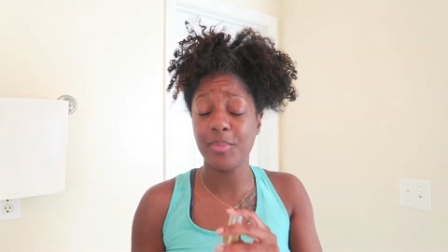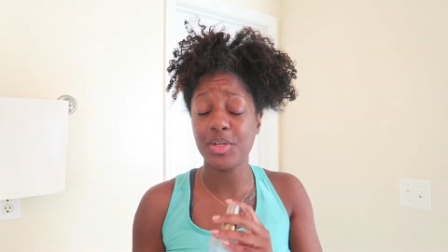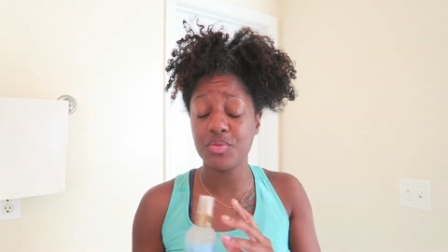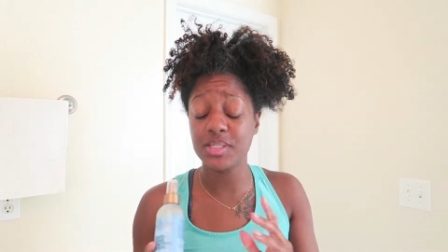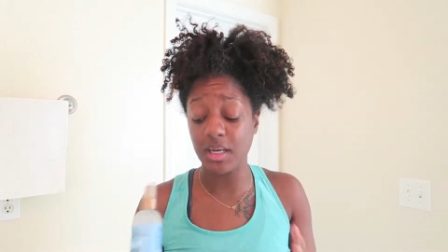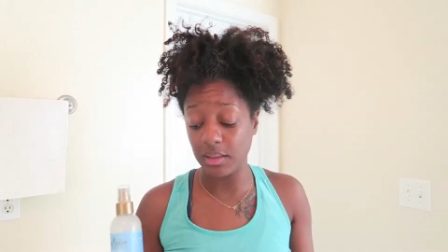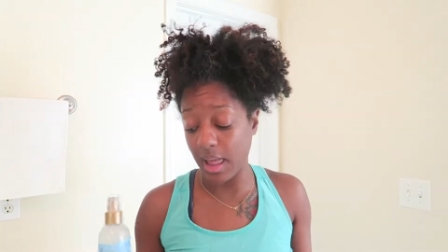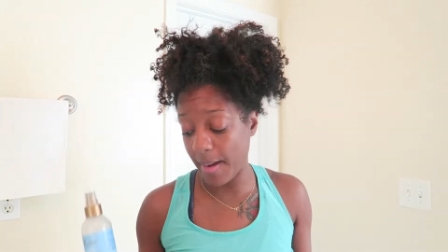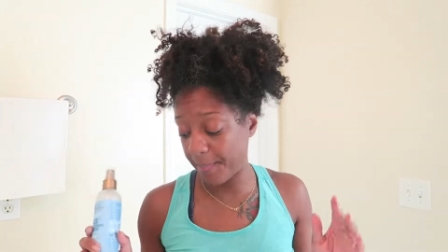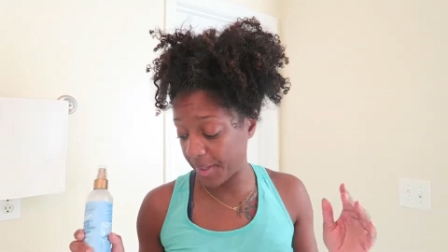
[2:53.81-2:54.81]
I've been using it a
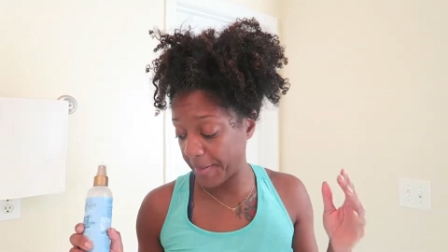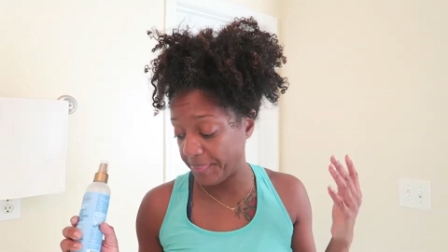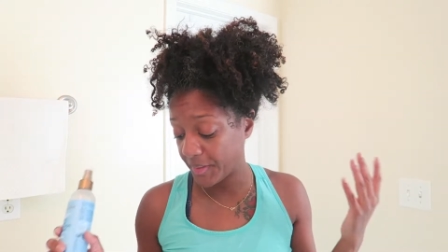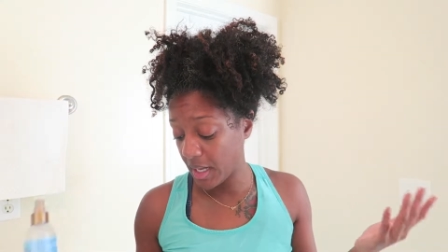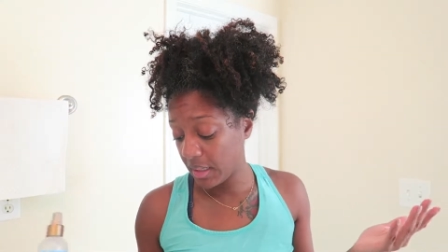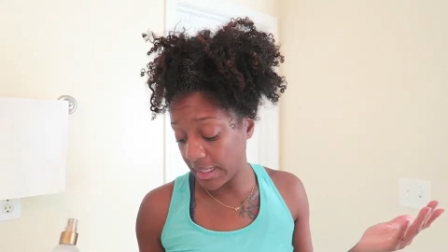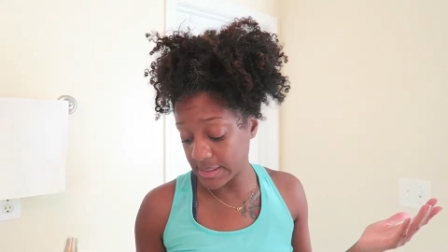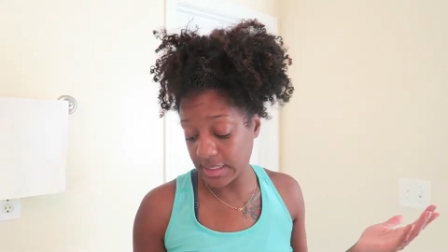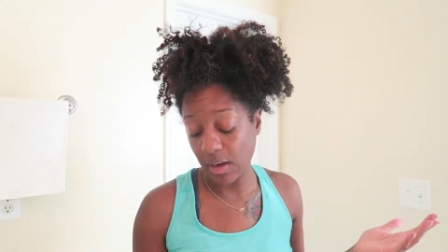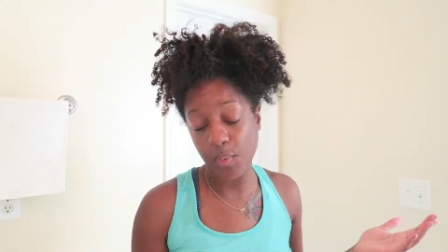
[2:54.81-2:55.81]
lot, but like I said,